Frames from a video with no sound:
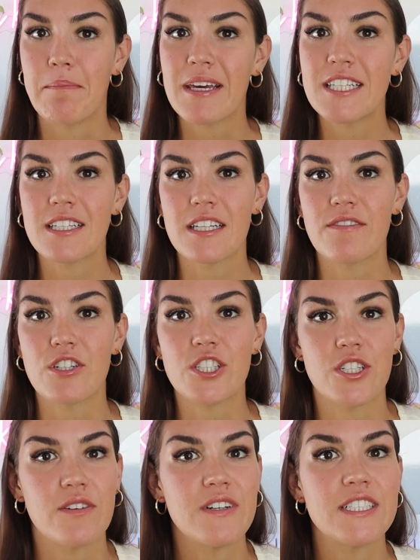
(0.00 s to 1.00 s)
a meat delivery
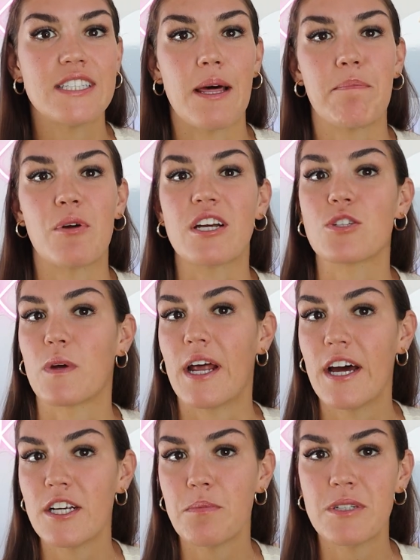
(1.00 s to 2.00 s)
service that brings
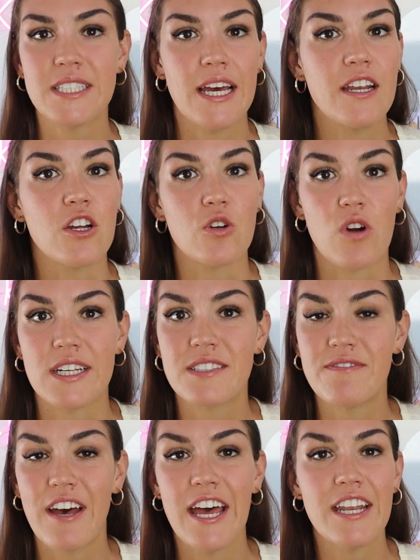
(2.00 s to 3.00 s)
100%
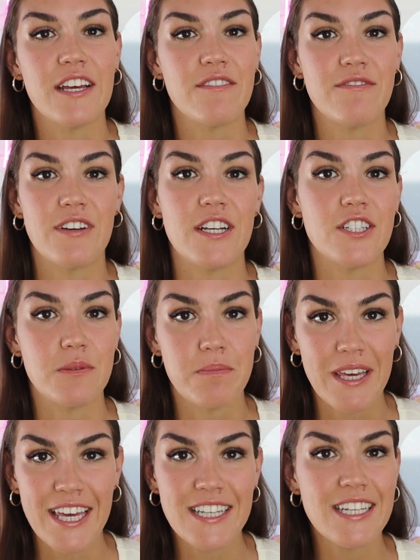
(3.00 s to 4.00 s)
grass-fed and finished
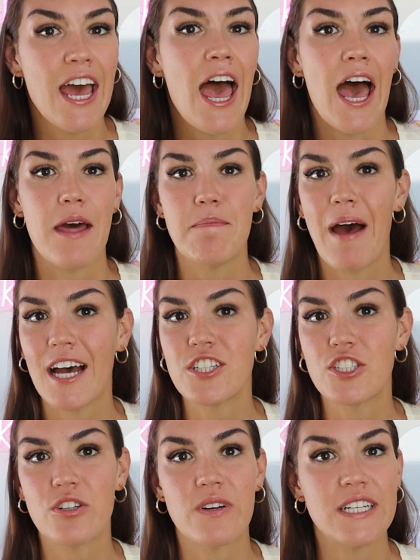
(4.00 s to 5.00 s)
meat and
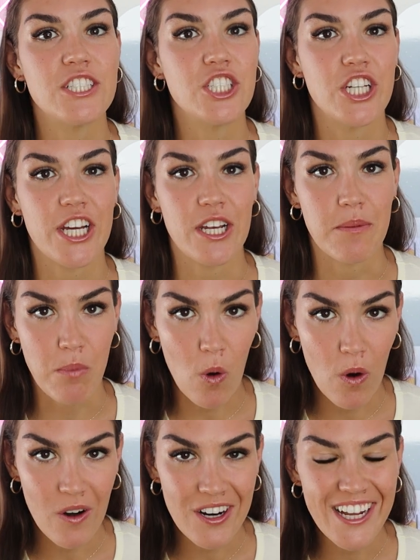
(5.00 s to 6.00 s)
pasture-raised chicken and
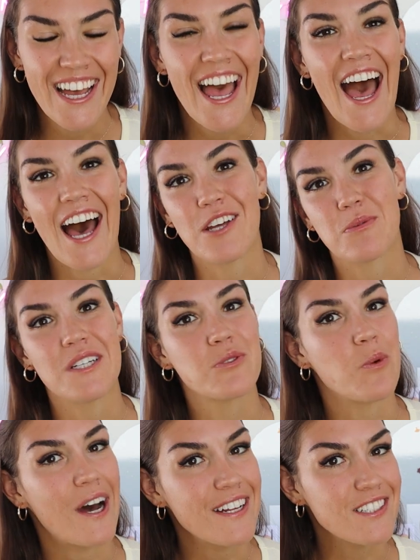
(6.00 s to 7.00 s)
pork, as well as
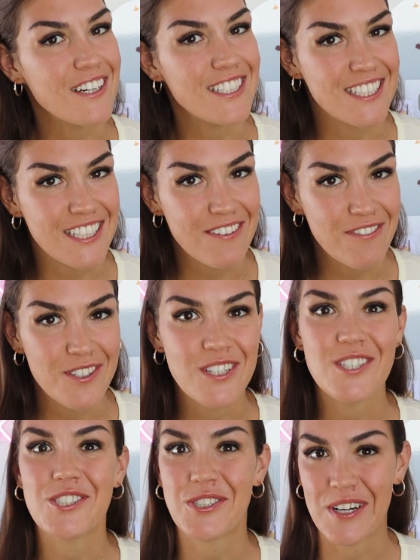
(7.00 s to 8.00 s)
wild-caught
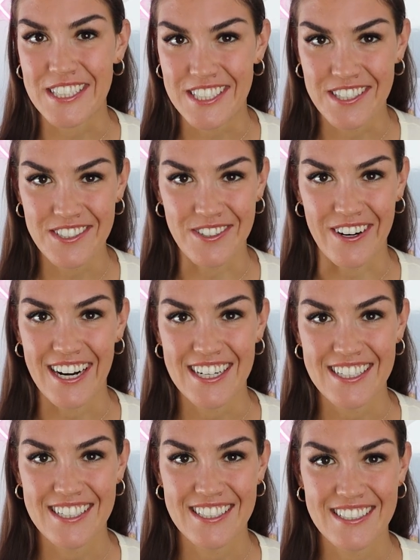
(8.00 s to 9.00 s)
seafood straight to your door.
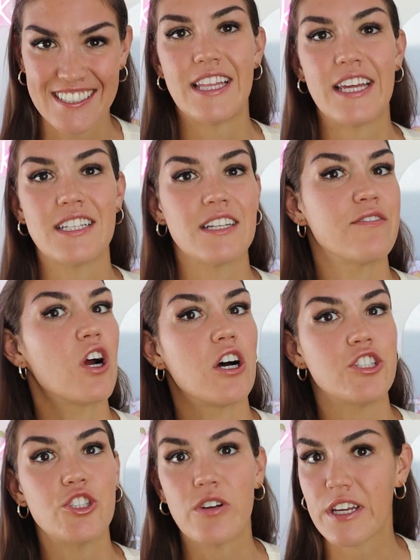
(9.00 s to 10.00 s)
They deliver
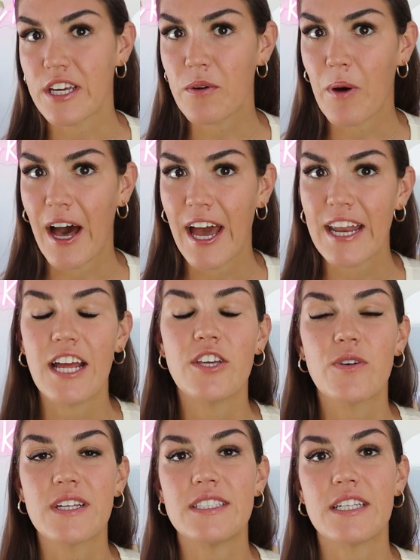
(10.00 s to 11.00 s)
Australia-wide, and
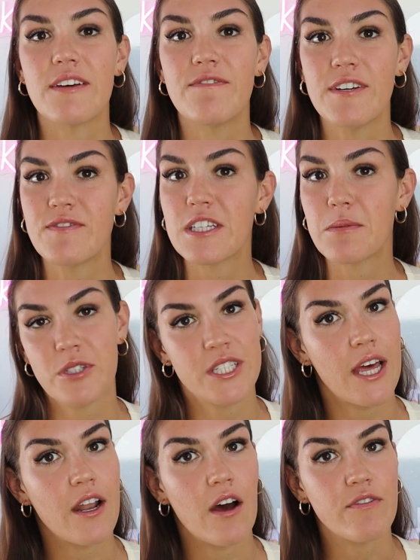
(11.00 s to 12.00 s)
you can save
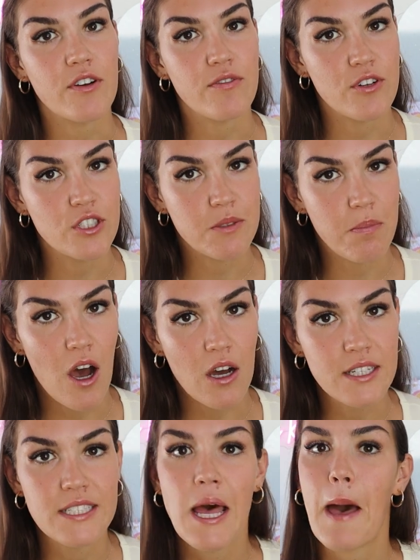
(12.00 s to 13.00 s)
15% off your first
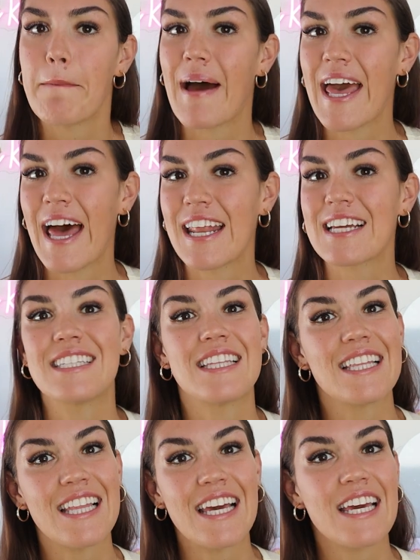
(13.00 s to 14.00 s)
box by heading to
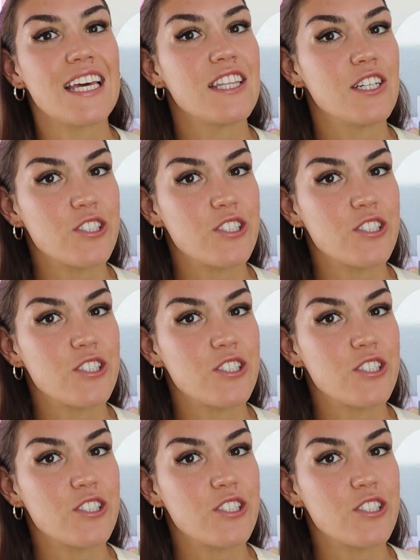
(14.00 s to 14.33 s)
the link in